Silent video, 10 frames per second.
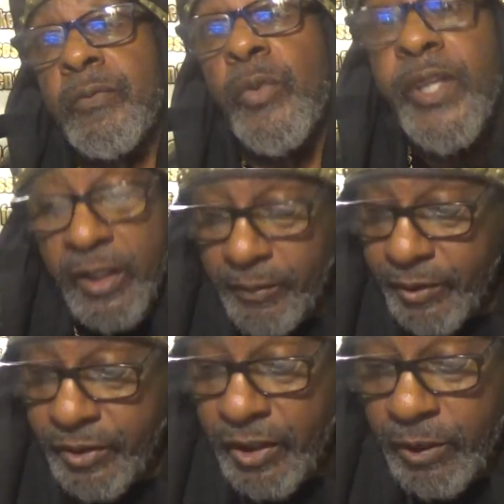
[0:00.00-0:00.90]
when he come
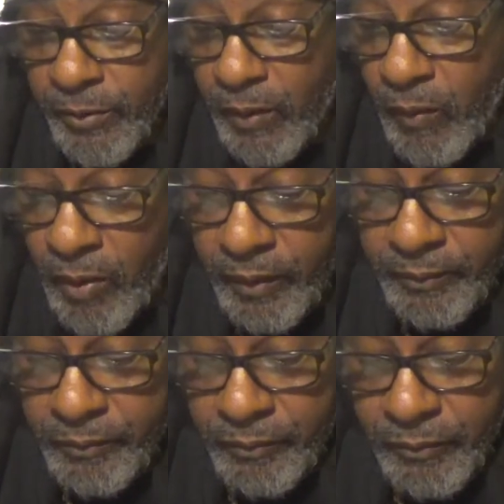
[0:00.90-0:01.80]
to judge and make war.
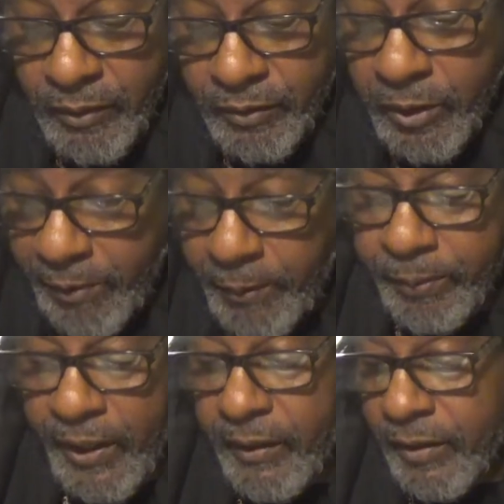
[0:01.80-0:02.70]
See, people
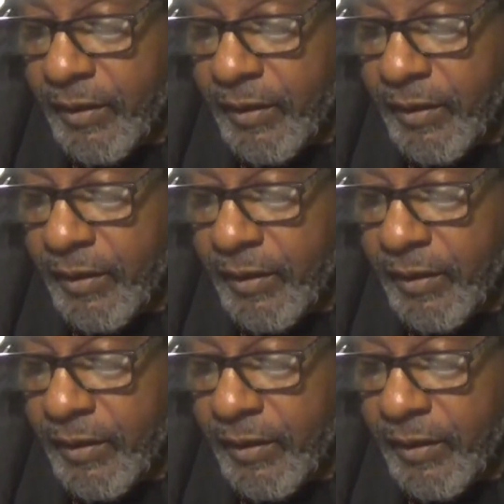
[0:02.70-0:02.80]
taking this